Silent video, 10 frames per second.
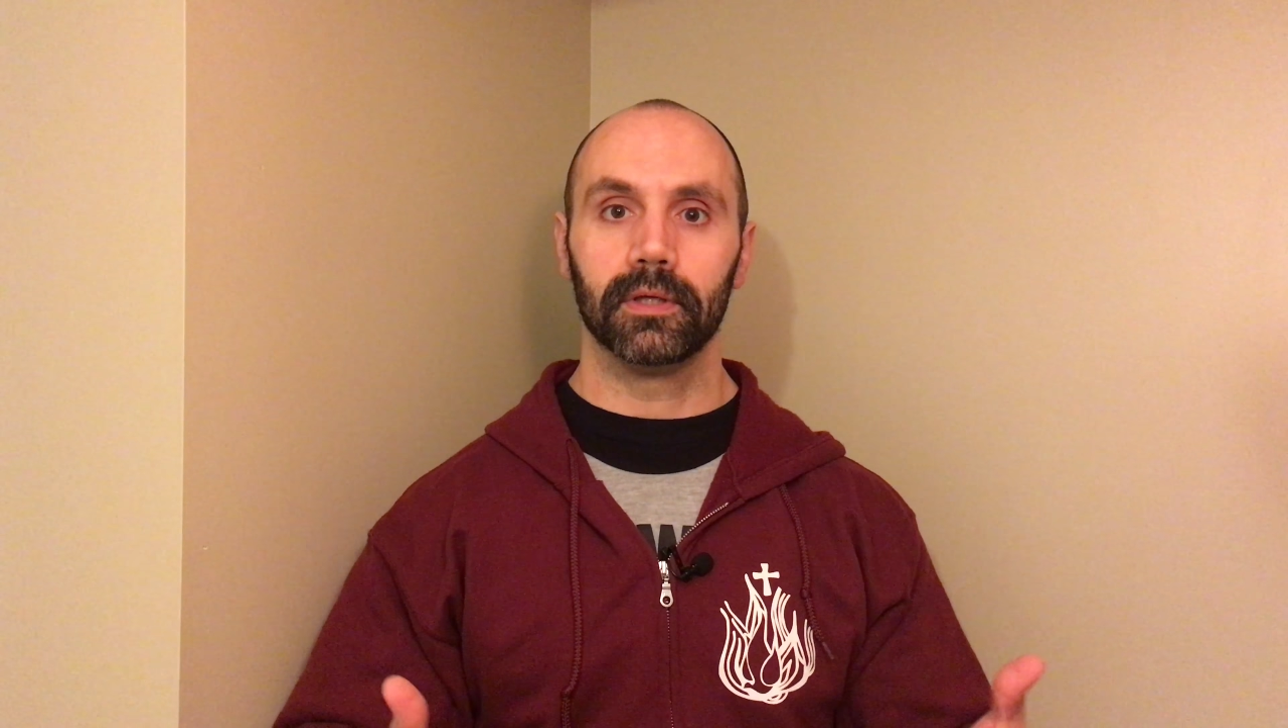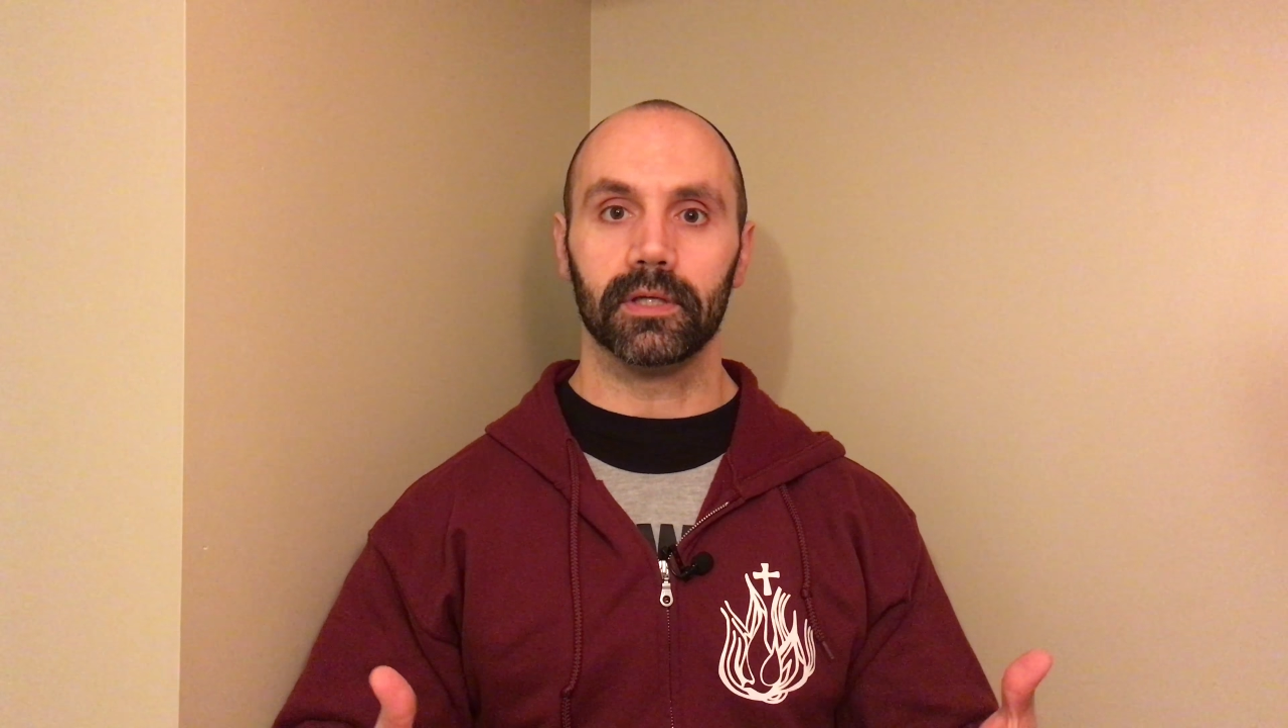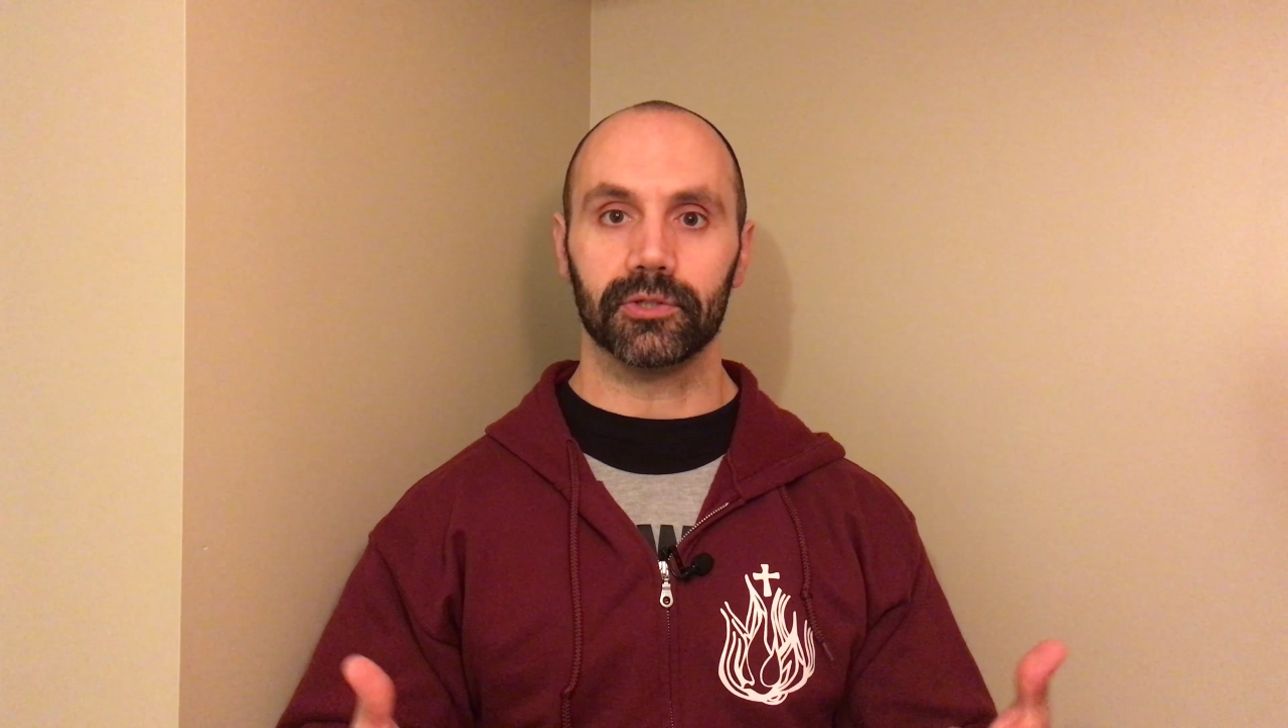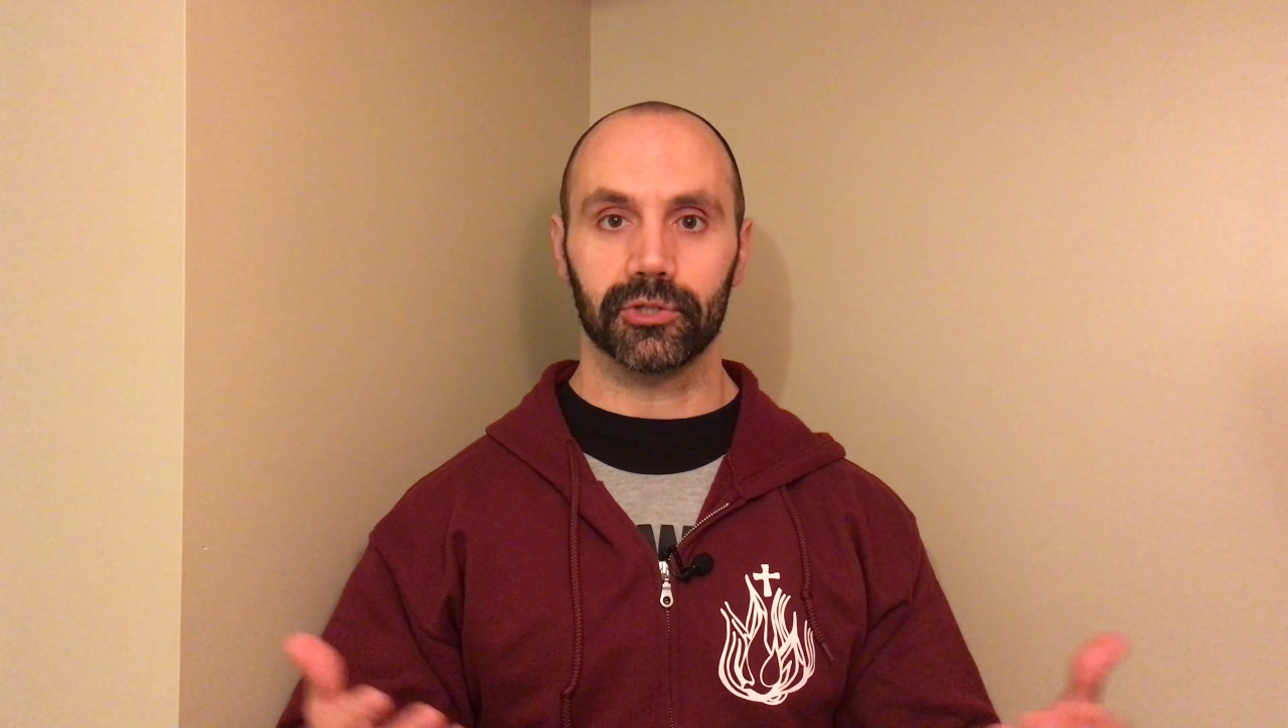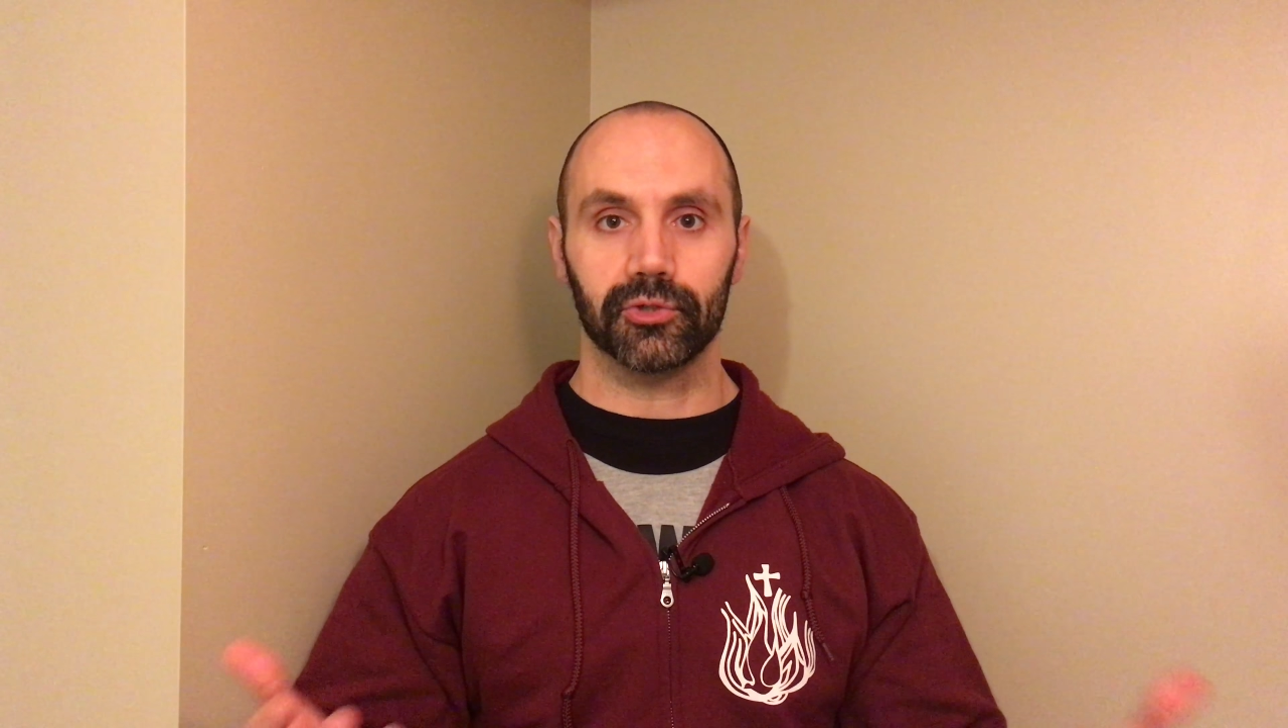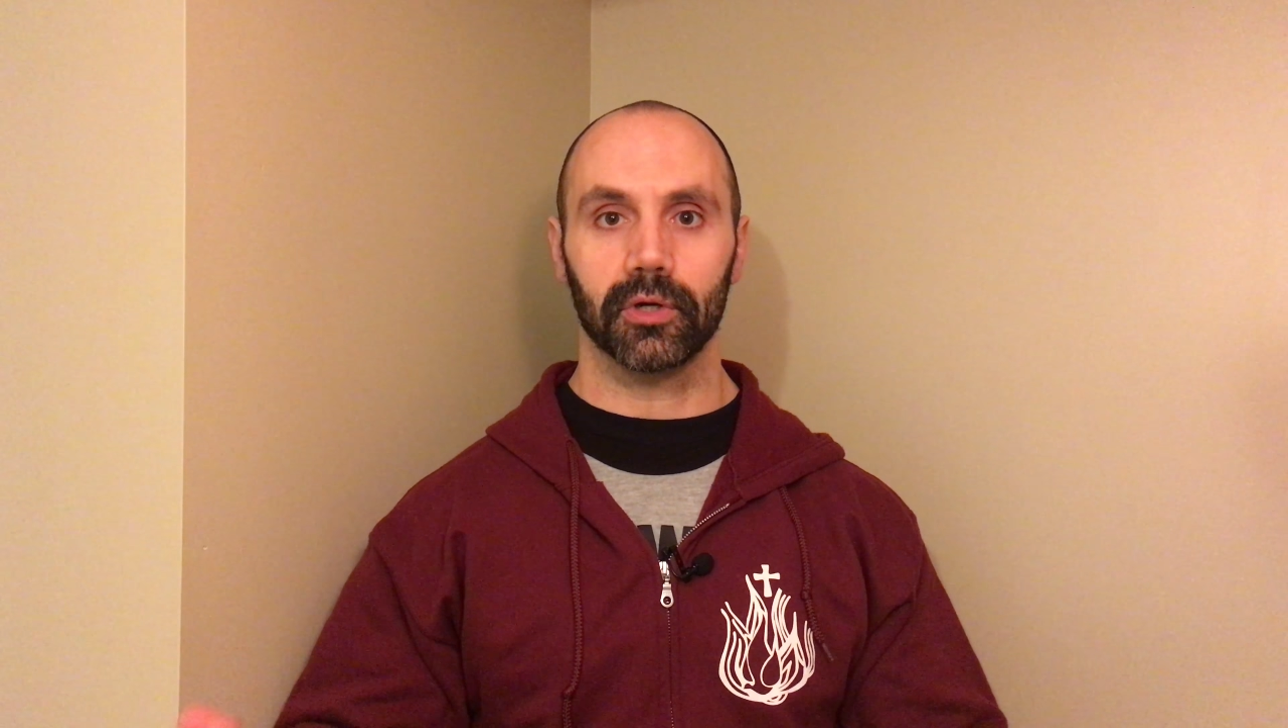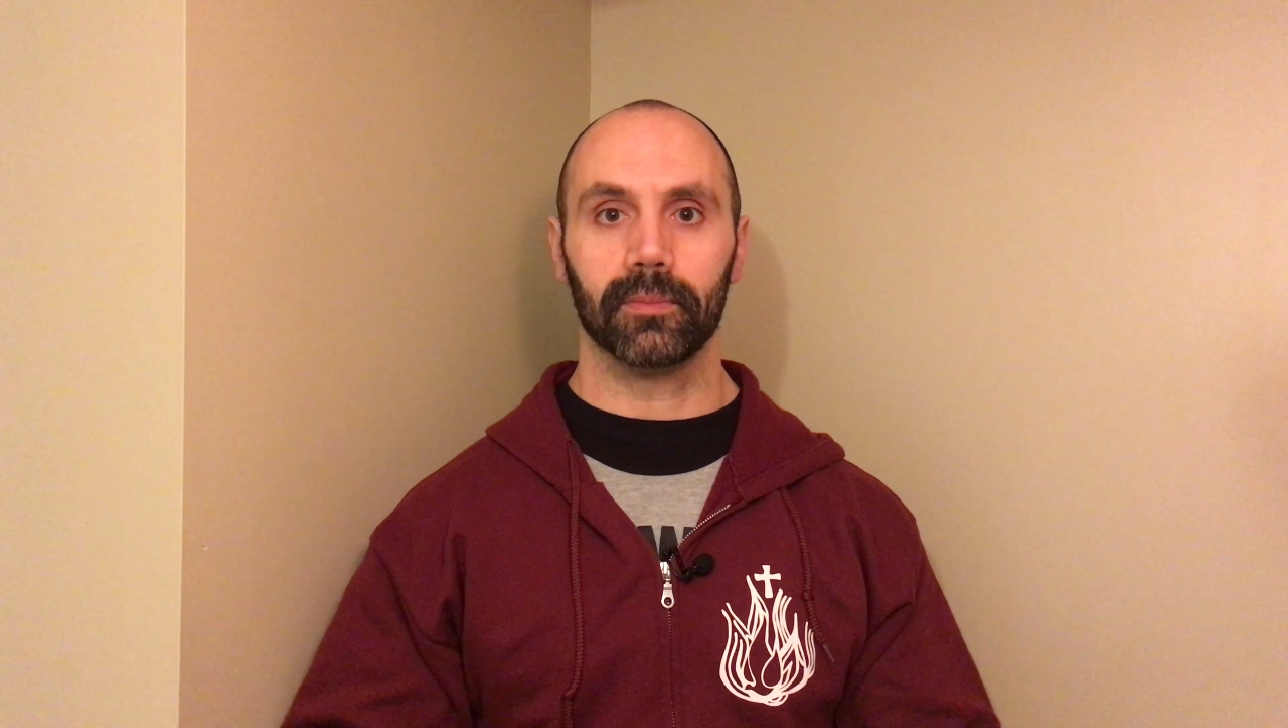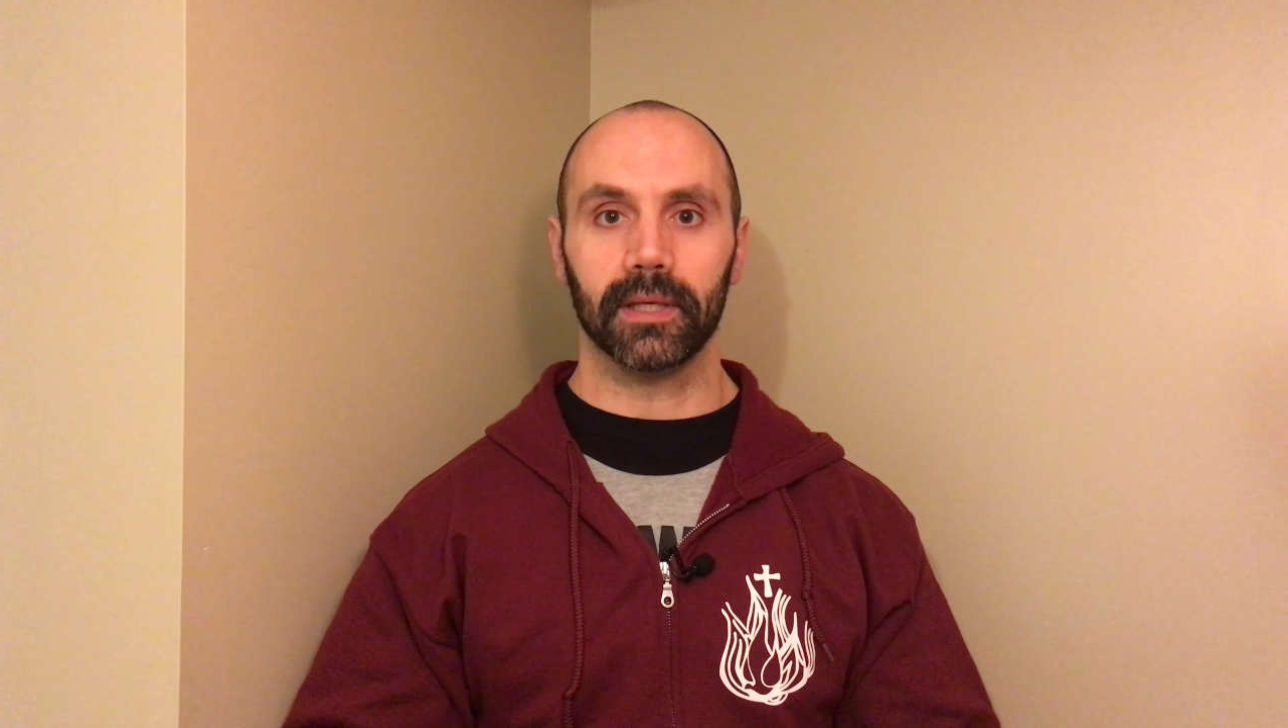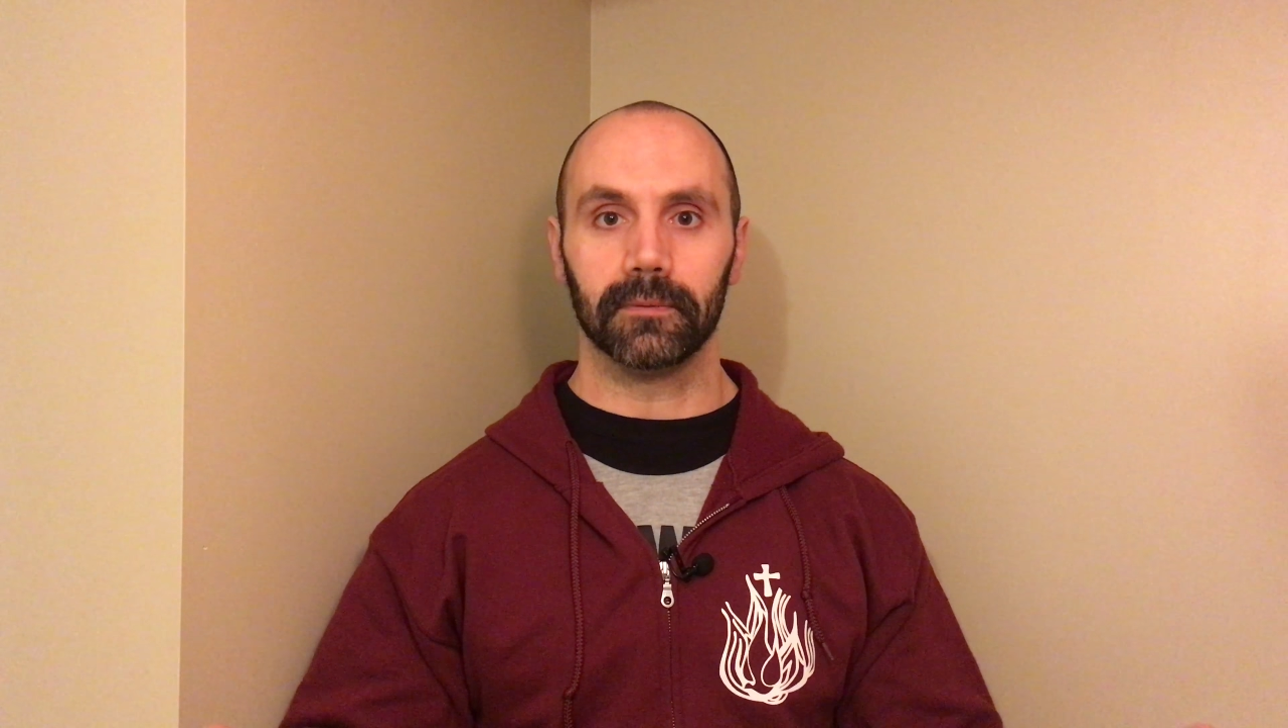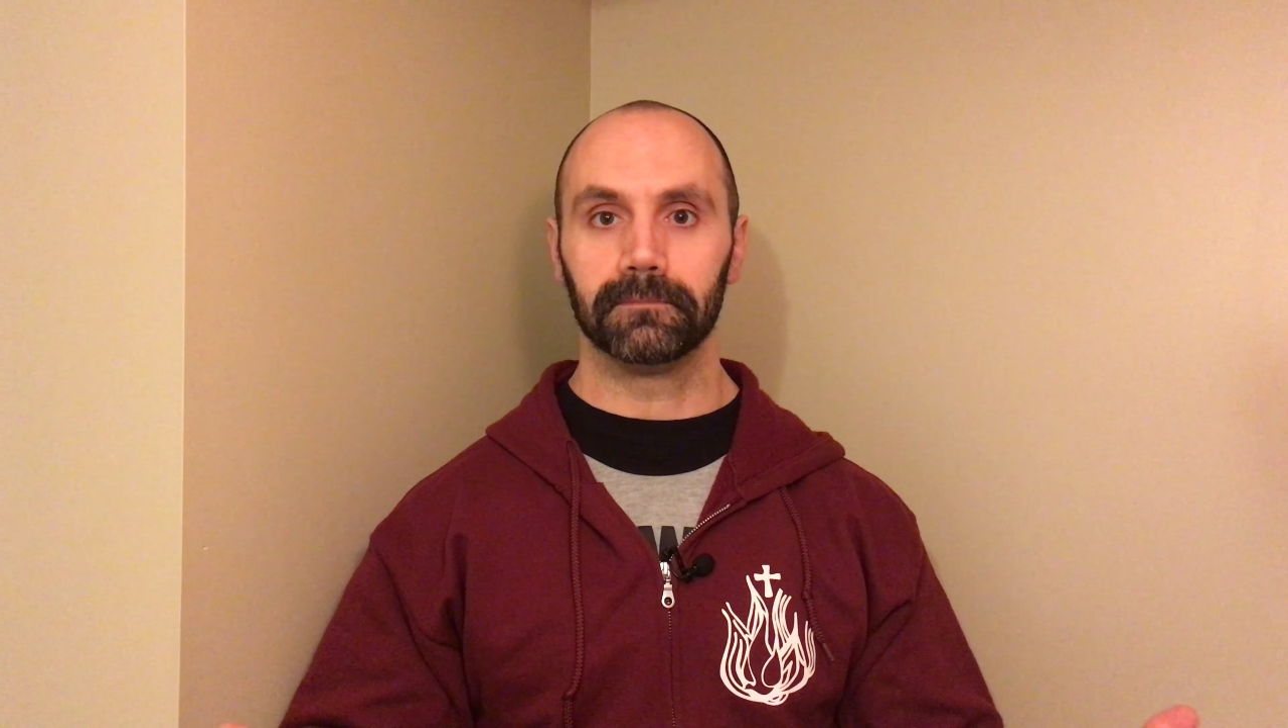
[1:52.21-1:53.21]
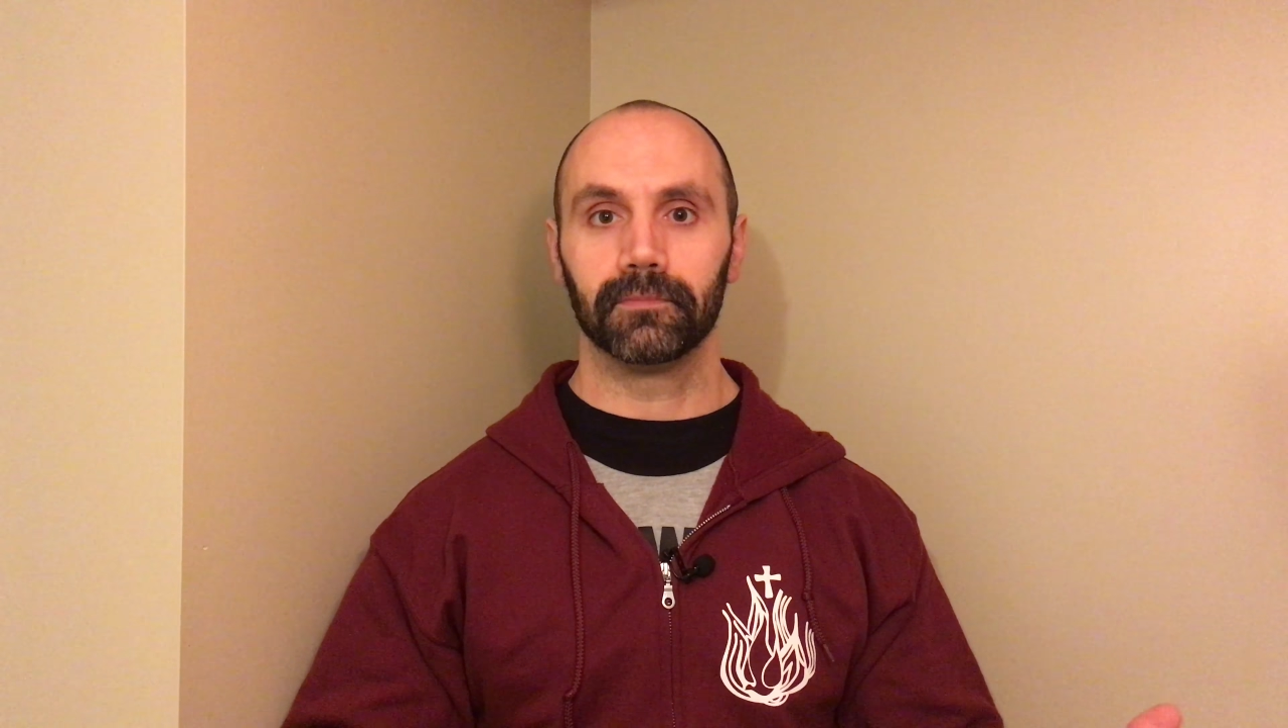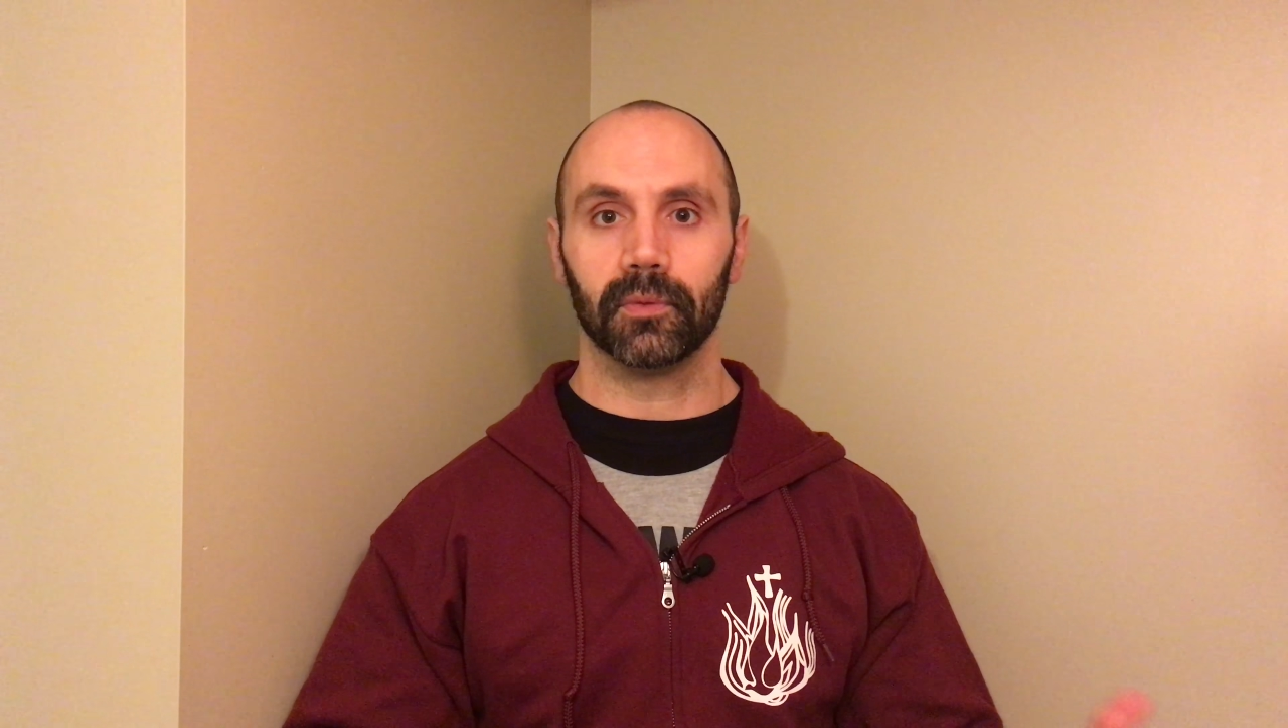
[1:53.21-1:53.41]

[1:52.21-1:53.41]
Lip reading: is a straw man.